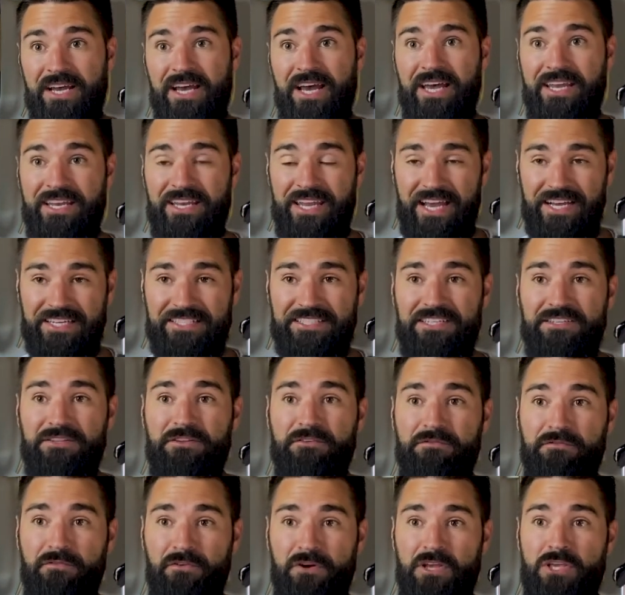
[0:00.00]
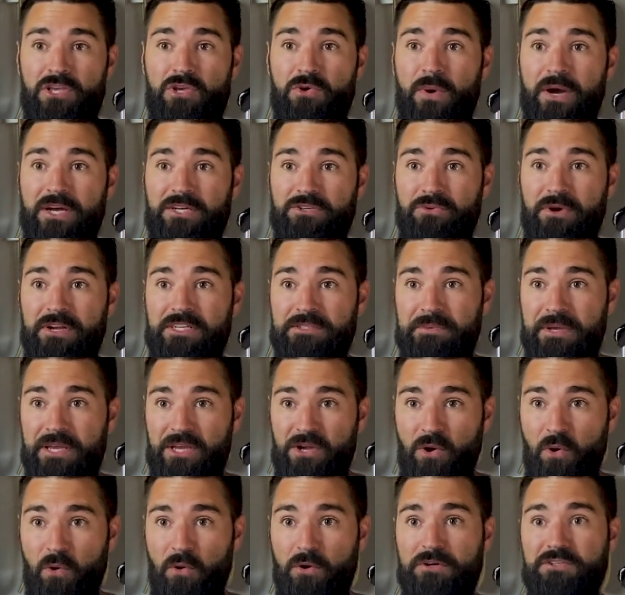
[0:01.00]
and next to the free UX resume
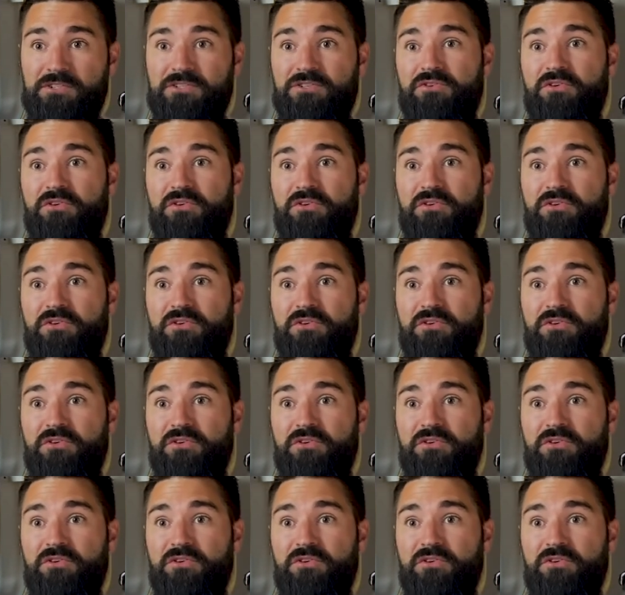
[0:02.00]
course,